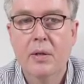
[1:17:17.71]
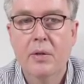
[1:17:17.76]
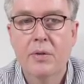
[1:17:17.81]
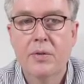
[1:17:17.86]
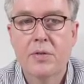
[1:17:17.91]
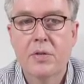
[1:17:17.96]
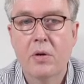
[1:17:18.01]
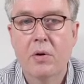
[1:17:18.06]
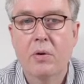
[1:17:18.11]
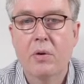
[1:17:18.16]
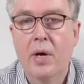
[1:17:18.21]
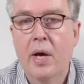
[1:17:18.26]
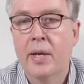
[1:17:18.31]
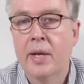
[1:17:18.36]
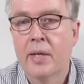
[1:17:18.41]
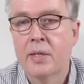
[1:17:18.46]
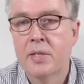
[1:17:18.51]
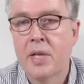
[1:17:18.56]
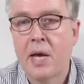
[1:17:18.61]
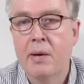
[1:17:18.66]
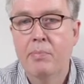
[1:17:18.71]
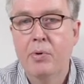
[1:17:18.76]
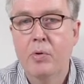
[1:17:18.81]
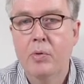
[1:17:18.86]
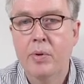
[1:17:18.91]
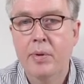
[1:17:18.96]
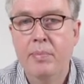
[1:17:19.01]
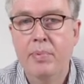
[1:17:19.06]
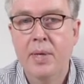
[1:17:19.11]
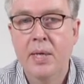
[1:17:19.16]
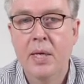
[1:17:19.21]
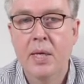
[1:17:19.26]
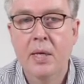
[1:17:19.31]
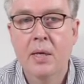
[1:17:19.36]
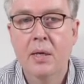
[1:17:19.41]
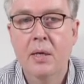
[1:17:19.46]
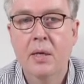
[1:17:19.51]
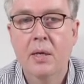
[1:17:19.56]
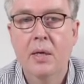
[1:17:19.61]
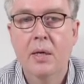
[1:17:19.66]
So an example would
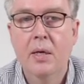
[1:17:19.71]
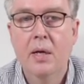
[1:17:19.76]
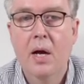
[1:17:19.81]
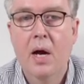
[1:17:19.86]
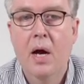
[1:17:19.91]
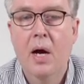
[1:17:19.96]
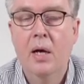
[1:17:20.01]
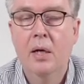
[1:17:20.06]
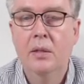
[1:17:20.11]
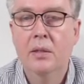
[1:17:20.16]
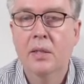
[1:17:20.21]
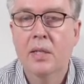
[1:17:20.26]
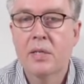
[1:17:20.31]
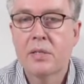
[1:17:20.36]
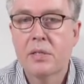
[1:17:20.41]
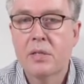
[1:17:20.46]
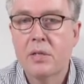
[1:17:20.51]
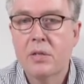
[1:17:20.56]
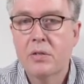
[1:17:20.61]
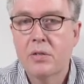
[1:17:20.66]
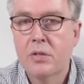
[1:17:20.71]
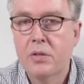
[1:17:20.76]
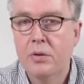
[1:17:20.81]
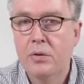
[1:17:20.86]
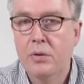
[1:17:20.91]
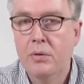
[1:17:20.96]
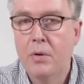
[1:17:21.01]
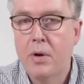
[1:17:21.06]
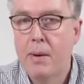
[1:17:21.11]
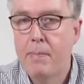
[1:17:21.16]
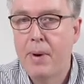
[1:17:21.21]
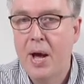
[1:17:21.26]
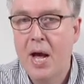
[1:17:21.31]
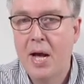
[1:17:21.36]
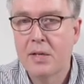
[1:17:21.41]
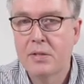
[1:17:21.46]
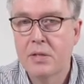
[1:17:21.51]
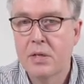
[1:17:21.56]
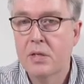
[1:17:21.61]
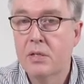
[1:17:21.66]
be uh, listen to a
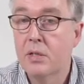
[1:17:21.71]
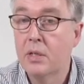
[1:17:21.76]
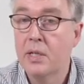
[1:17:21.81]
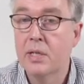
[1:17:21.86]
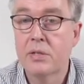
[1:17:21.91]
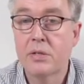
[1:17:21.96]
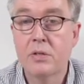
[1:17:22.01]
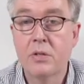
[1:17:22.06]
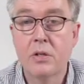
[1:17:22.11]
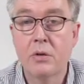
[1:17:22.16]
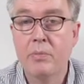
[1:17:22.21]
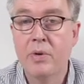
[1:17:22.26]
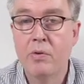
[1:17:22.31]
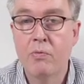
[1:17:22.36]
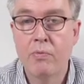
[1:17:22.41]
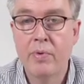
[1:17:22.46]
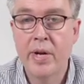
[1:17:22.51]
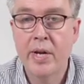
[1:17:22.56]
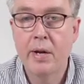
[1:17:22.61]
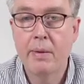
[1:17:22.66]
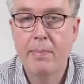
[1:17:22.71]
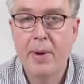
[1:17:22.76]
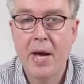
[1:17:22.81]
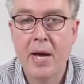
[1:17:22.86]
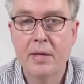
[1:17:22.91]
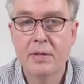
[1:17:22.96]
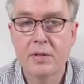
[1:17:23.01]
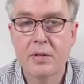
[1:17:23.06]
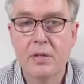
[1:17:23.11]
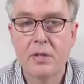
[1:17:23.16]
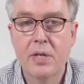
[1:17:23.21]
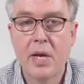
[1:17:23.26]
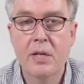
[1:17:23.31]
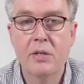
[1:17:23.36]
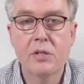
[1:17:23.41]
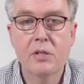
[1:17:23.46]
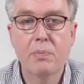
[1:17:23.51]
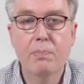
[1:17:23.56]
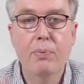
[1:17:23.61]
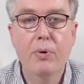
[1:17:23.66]
passage, listen to me read a passage, and
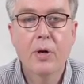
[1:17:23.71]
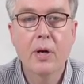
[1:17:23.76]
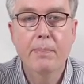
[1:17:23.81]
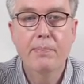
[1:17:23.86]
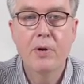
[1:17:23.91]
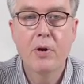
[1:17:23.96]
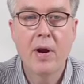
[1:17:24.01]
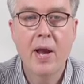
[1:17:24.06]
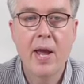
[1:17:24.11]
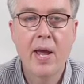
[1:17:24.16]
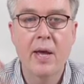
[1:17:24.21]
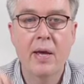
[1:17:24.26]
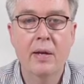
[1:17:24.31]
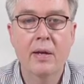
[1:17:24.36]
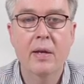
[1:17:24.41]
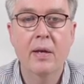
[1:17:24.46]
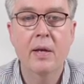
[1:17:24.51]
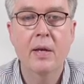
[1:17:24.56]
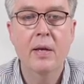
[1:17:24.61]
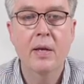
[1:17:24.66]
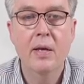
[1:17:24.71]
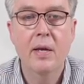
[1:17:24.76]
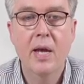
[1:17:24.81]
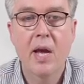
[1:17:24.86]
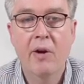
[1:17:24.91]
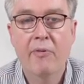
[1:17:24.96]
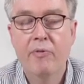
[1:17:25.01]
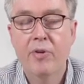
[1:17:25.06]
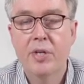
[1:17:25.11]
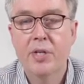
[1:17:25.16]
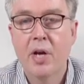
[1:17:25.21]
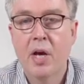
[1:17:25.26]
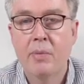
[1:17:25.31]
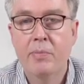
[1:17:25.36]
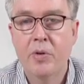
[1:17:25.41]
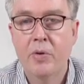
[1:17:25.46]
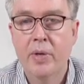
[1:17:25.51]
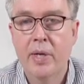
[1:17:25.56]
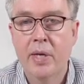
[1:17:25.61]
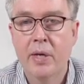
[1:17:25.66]
just put up your hand every
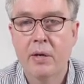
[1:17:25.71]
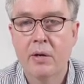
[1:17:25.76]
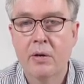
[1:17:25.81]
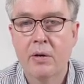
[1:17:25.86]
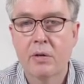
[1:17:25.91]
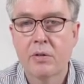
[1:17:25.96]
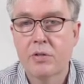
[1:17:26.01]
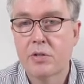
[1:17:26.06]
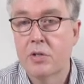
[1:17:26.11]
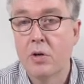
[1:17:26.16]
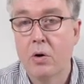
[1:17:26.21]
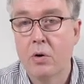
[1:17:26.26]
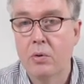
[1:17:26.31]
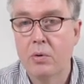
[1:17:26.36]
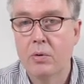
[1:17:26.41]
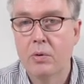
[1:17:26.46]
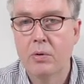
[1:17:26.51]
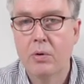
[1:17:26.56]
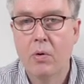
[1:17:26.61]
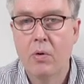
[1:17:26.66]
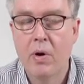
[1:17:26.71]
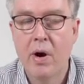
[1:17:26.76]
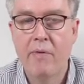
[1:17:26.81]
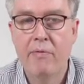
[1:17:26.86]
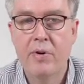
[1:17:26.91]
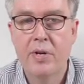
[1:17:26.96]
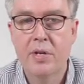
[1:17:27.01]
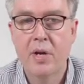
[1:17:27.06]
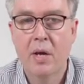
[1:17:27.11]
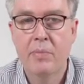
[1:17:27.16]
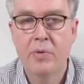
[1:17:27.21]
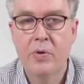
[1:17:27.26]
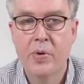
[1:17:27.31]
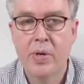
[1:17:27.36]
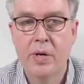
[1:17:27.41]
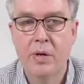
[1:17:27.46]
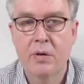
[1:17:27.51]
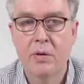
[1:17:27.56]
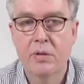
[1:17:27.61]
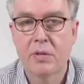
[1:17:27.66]
time you hear so, or every time you
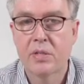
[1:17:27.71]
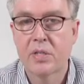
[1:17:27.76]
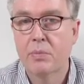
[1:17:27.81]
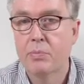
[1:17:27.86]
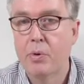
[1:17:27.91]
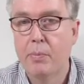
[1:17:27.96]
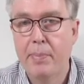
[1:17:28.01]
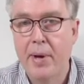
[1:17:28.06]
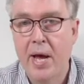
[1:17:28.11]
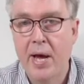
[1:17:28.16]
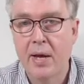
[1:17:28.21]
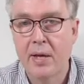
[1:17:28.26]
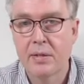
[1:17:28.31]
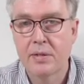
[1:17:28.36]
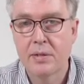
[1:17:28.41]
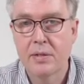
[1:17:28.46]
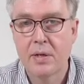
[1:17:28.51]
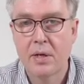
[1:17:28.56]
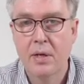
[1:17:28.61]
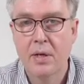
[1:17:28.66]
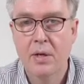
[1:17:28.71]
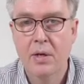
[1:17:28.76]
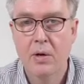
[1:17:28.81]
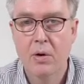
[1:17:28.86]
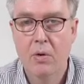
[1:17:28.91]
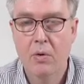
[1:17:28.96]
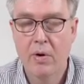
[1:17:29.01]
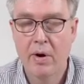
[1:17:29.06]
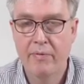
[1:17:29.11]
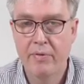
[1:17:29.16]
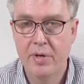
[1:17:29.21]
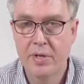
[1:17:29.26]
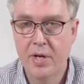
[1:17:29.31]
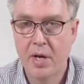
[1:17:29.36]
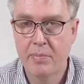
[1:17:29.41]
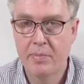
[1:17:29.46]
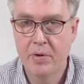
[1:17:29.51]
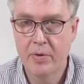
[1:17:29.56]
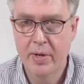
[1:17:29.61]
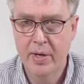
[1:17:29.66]
hear simple past, or every
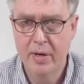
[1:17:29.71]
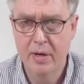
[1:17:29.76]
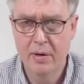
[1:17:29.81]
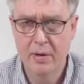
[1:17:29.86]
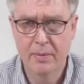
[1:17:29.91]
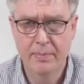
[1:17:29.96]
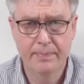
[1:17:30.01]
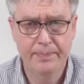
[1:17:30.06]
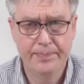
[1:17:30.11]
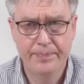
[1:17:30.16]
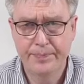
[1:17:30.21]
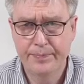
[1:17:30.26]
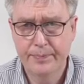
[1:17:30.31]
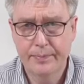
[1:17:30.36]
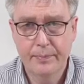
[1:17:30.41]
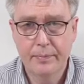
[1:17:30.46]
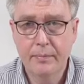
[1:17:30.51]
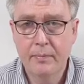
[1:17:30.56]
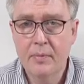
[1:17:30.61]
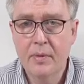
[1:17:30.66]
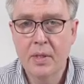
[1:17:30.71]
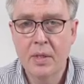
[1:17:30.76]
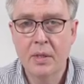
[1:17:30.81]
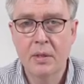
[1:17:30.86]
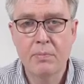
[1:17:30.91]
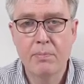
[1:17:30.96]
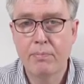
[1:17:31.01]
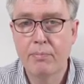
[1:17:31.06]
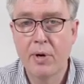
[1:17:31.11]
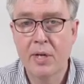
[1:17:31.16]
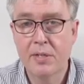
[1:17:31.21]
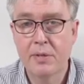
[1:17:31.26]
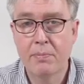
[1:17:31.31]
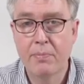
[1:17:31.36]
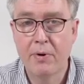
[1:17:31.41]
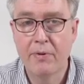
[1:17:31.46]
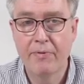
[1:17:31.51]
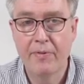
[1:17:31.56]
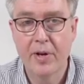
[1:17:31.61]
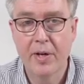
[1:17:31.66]
time you hear present
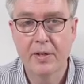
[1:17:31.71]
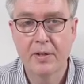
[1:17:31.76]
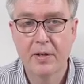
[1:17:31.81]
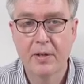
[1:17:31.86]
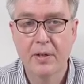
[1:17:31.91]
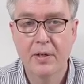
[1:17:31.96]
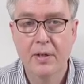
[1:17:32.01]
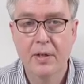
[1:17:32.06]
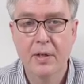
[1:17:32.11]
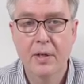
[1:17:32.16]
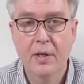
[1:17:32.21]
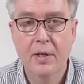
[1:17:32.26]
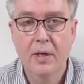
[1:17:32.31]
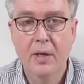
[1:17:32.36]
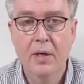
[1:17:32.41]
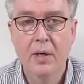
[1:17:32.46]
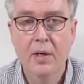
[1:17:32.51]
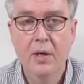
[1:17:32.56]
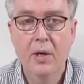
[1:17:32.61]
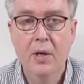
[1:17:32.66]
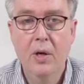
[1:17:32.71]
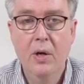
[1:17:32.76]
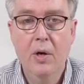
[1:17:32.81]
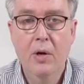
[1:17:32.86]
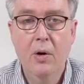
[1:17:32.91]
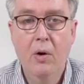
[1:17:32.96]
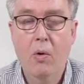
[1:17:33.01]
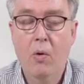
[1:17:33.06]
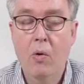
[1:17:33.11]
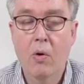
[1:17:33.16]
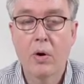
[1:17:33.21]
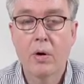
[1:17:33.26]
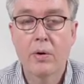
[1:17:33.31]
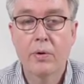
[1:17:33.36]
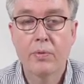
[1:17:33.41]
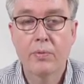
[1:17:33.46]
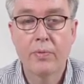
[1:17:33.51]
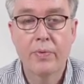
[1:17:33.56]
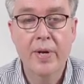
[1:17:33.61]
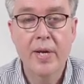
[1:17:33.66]
perfect.
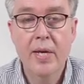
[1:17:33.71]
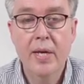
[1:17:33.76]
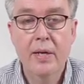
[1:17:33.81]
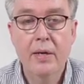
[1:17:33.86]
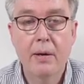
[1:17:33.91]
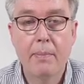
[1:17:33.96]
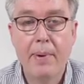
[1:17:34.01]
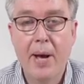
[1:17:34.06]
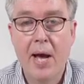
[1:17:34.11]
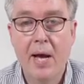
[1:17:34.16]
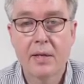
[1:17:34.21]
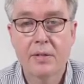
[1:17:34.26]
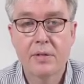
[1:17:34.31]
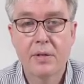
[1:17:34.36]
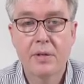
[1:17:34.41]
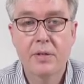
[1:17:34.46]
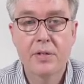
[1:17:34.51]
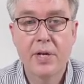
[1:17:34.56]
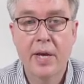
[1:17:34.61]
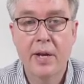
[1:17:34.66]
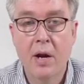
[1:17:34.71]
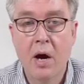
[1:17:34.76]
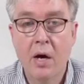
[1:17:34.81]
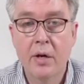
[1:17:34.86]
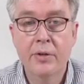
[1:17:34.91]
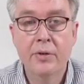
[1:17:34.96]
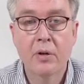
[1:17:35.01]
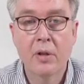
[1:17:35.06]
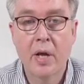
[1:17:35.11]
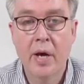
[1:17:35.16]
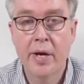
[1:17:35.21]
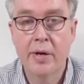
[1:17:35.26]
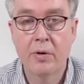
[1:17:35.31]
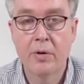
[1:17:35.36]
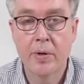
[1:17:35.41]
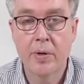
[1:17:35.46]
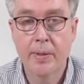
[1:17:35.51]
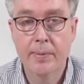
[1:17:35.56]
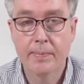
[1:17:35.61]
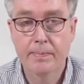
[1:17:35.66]
Or read a passage and underline
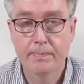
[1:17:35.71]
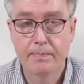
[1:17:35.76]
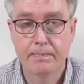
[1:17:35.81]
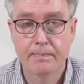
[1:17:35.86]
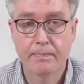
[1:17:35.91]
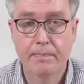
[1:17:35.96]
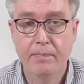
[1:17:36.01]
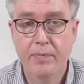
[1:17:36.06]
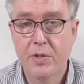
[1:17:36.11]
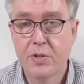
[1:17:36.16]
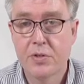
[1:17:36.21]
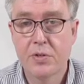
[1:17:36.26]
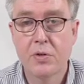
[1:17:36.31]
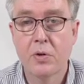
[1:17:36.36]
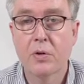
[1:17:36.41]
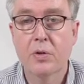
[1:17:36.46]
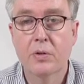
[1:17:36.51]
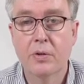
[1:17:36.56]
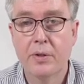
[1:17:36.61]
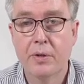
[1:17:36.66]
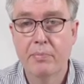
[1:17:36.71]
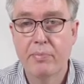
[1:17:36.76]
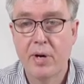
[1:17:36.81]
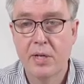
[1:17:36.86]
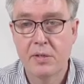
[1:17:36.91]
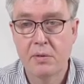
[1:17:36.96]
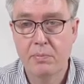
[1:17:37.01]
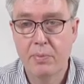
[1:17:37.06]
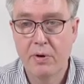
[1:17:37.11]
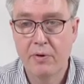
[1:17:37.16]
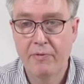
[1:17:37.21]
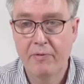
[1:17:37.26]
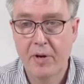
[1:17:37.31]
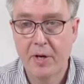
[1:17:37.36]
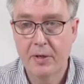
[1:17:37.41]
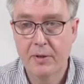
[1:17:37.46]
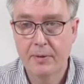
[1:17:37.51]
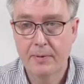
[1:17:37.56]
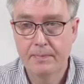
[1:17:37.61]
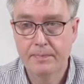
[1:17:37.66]
or circle the present
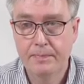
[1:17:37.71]
perfect.